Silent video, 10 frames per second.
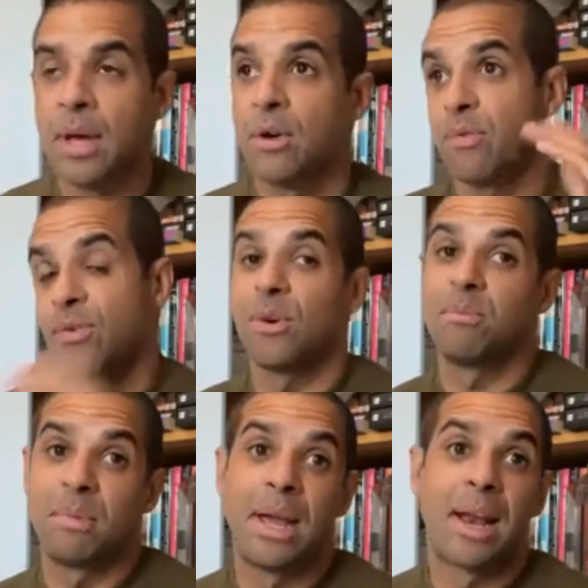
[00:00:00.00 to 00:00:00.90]

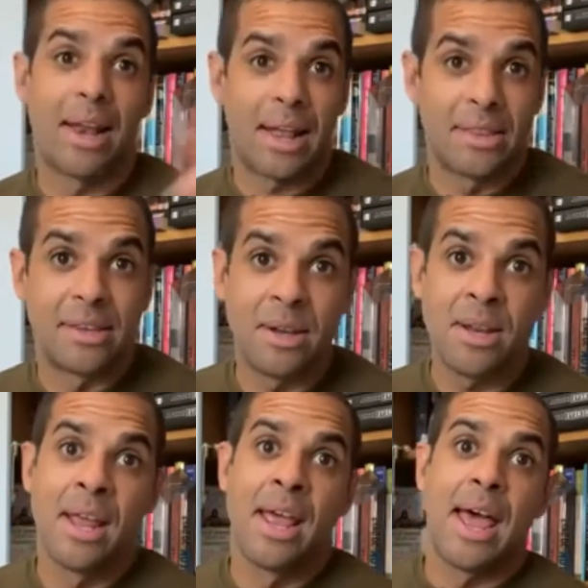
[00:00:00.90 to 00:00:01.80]
from
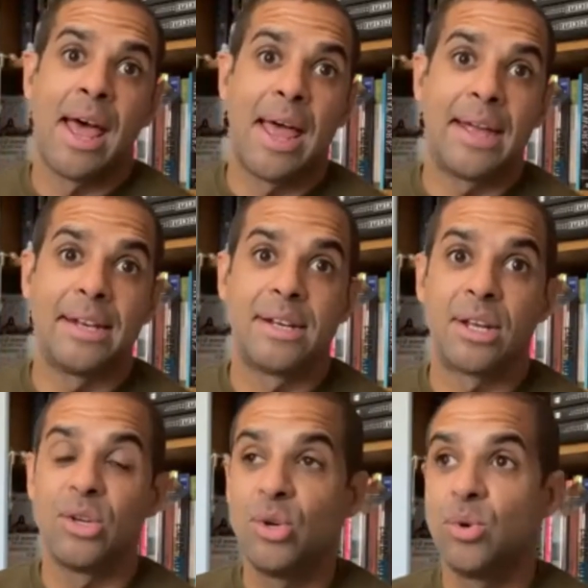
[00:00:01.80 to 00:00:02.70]
London and
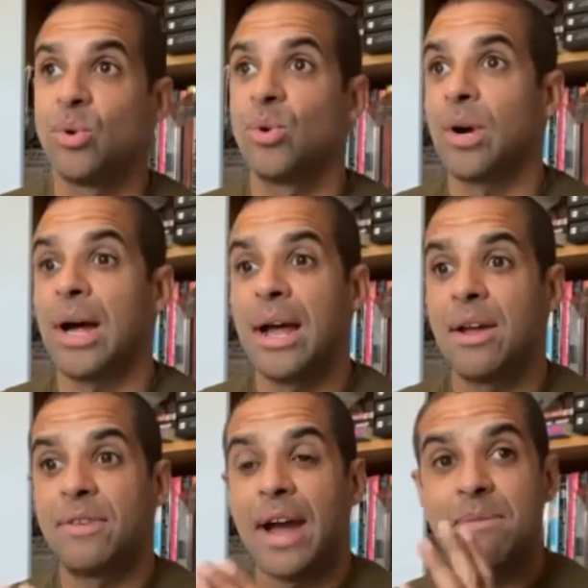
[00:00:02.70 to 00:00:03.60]
you do not
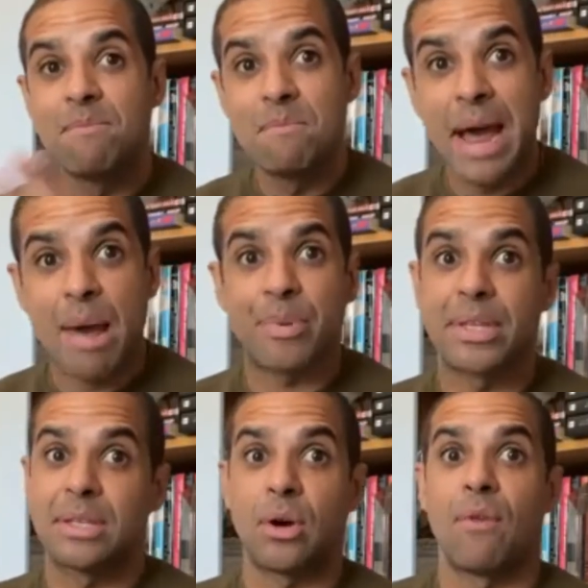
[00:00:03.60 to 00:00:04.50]
have a map
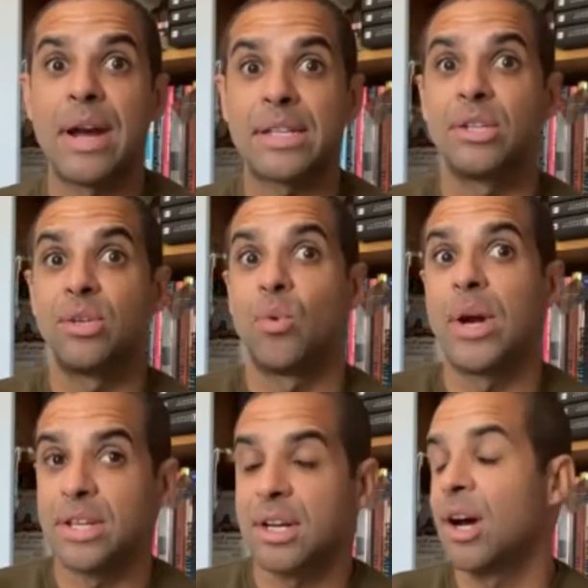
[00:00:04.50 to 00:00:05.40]
directing you
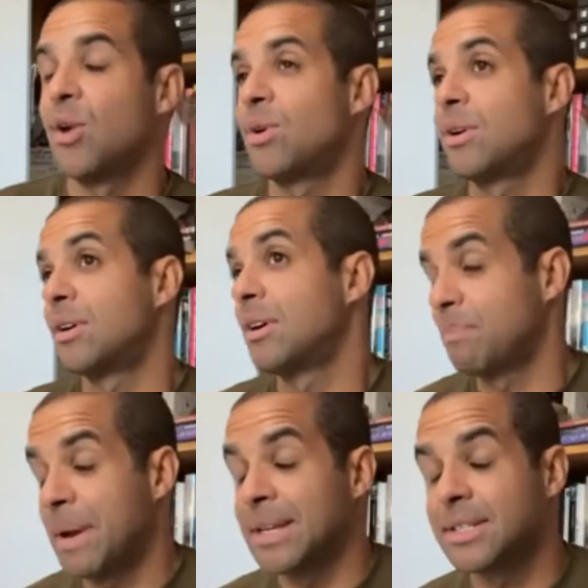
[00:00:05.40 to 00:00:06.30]
where to go, or
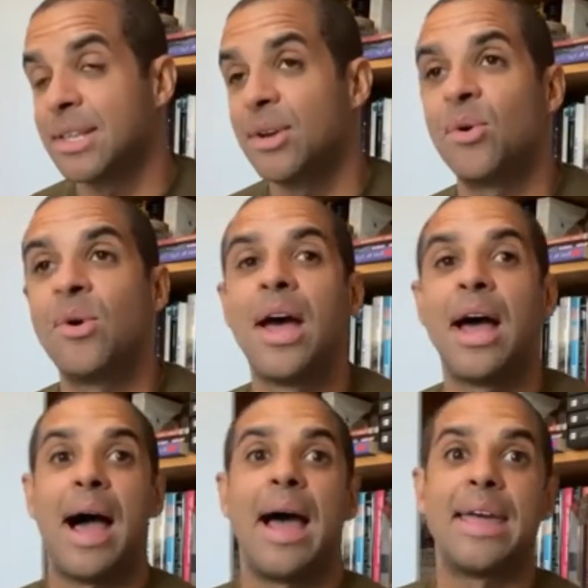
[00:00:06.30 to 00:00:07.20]
better still,
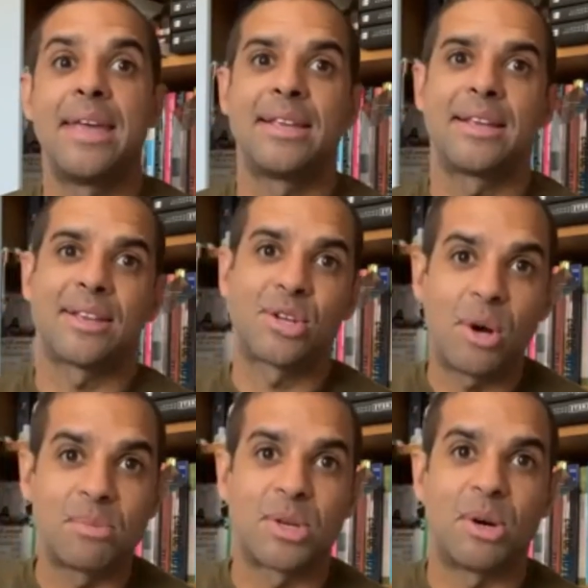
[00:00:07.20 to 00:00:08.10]
a
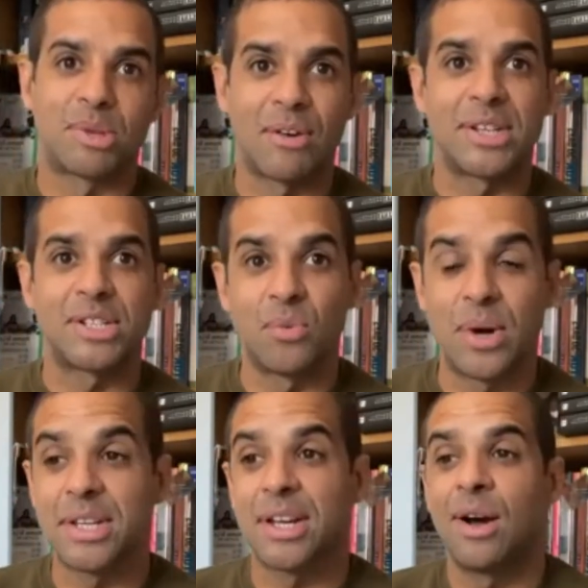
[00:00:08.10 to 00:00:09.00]
TomTom directing you
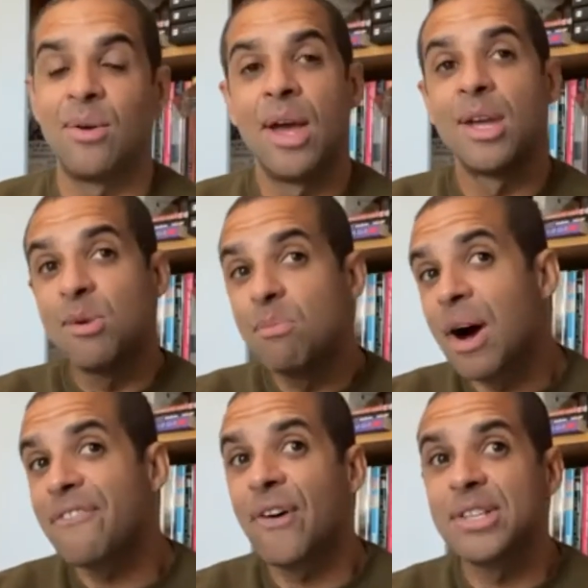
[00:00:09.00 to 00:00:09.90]
where to go, you
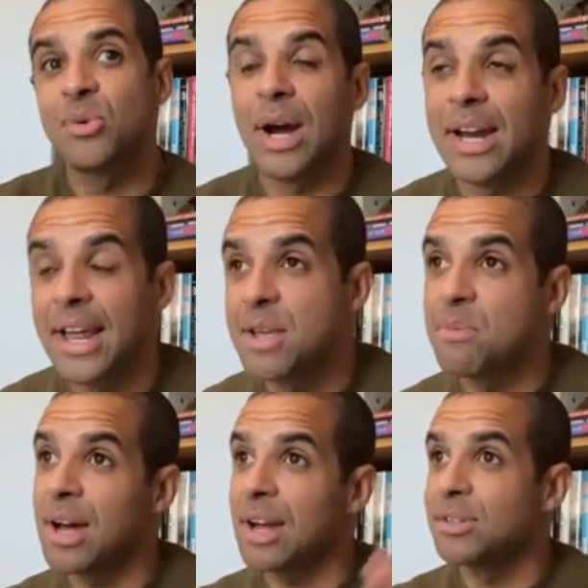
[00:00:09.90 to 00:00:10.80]
might find your way there. You
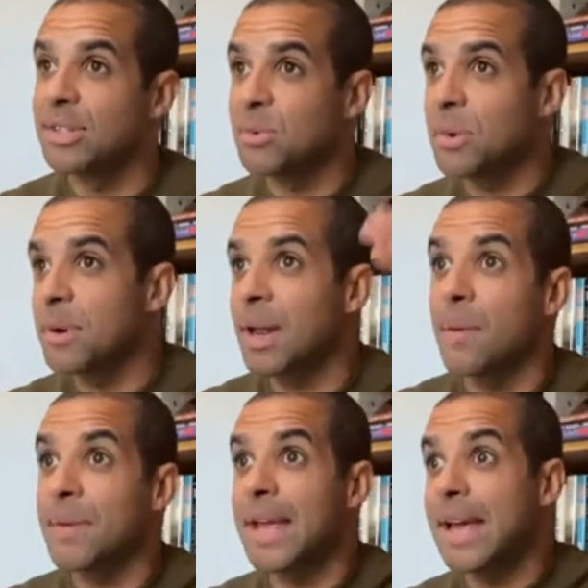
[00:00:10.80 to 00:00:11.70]
might go, do you know what, I'm going to go
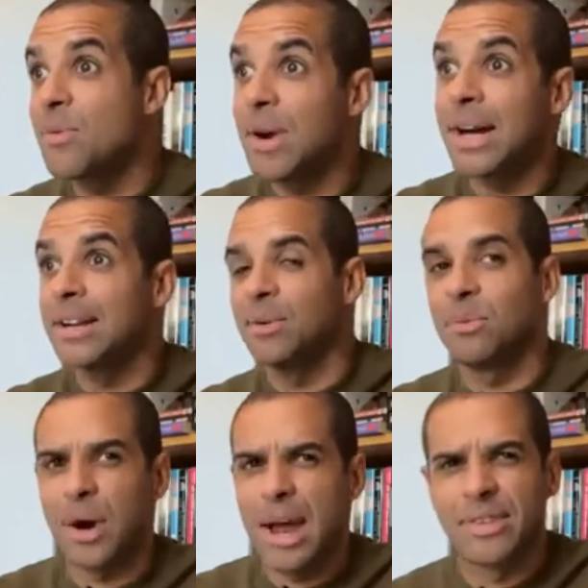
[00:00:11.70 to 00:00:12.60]
up the A1 or
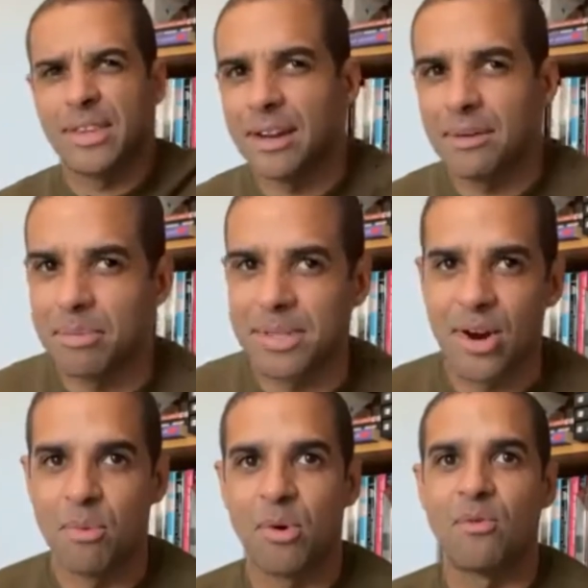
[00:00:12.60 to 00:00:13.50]
whatever. I'm
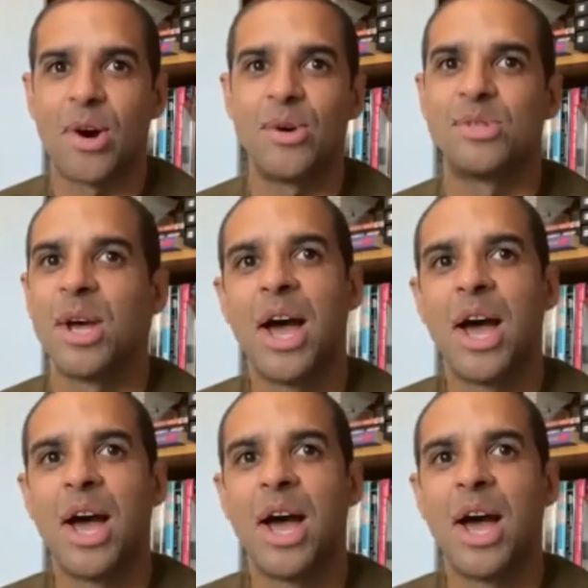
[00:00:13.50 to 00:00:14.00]
terrible on roads.